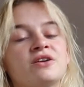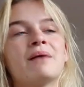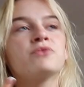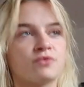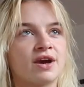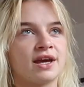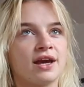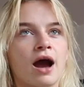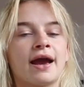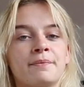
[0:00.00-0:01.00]
No, I'm not
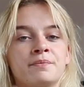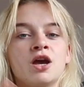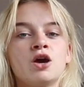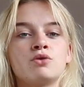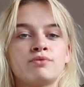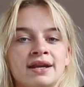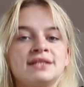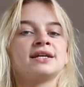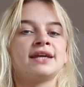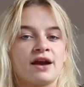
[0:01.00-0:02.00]
ready. I am
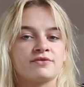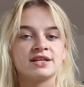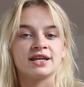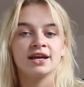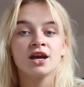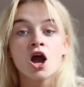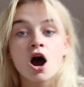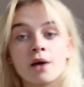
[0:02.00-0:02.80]
ready to get ready.